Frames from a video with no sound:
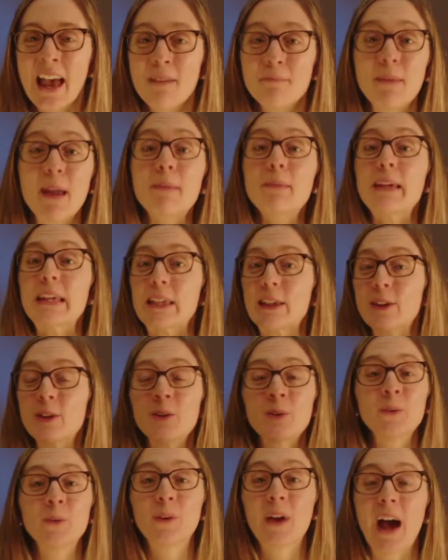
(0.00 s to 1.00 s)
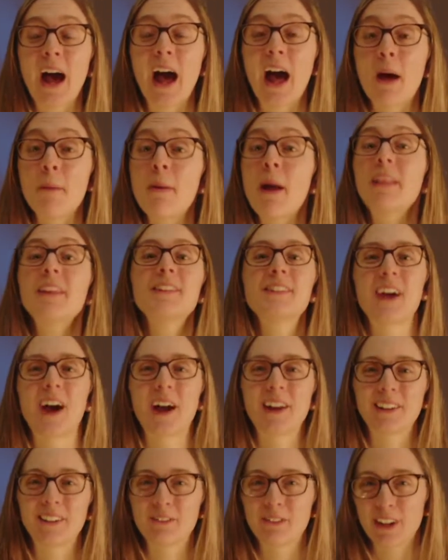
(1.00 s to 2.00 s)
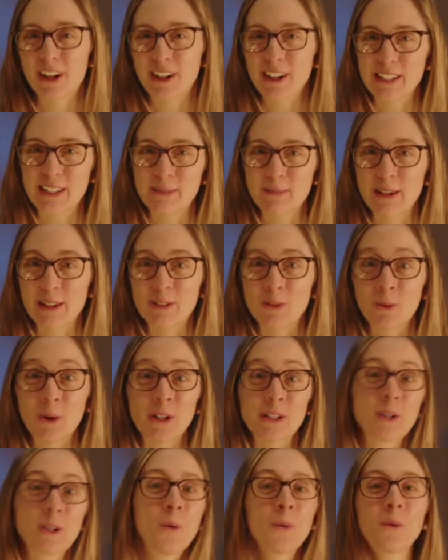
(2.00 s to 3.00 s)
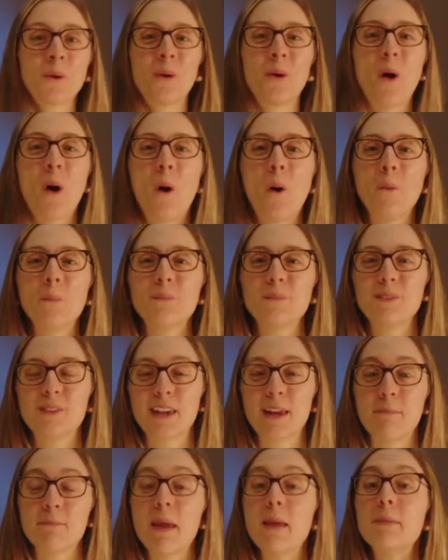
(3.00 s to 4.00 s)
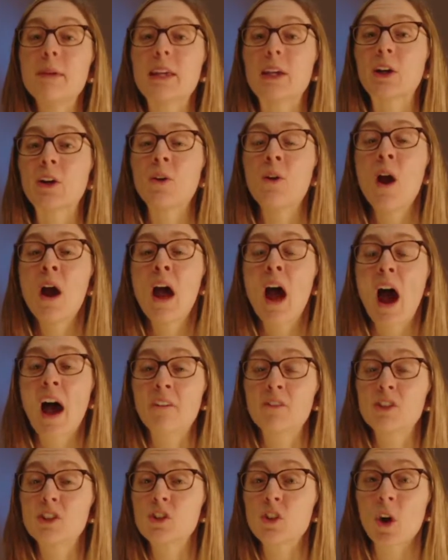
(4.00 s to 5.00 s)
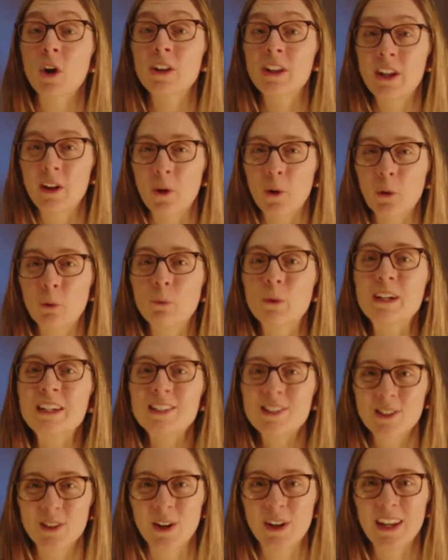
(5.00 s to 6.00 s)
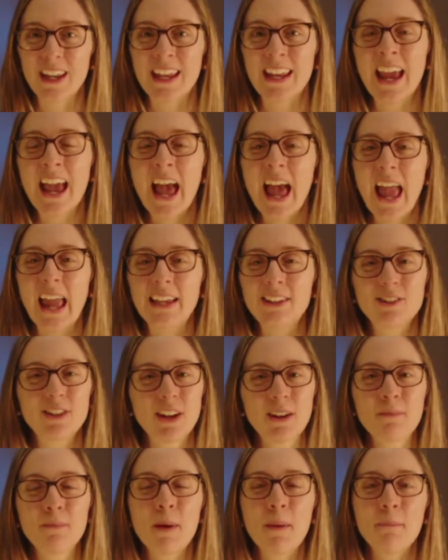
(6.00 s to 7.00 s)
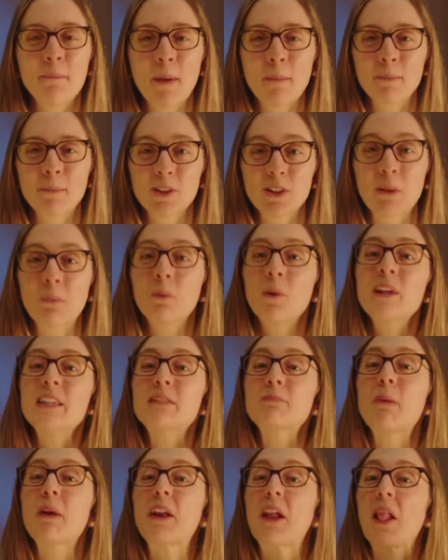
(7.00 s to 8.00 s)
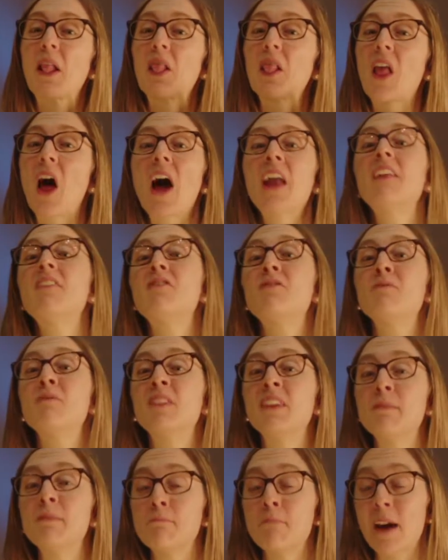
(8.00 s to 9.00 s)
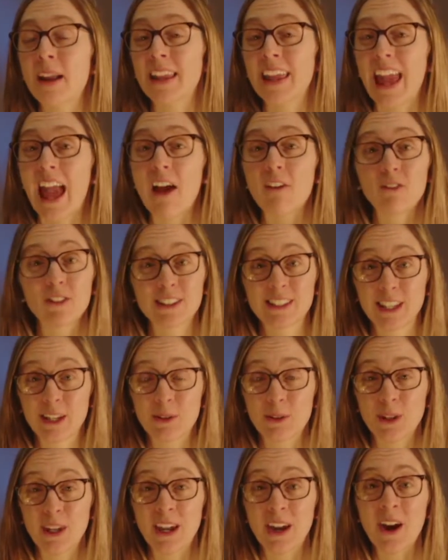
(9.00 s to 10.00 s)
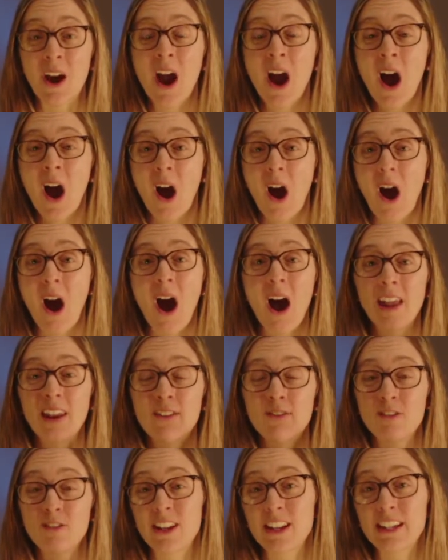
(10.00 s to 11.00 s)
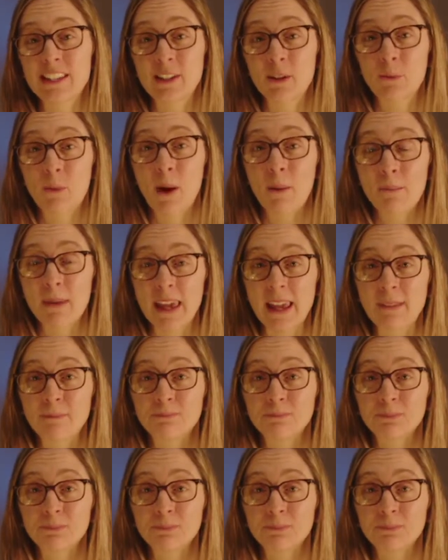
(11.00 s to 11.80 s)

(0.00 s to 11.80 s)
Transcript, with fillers: Maybe you got a Peloton for Christmas or a Tonal home gym. Maybe you have started or restarted a gym membership. We spend a lot of money every single year on fitness and well-being.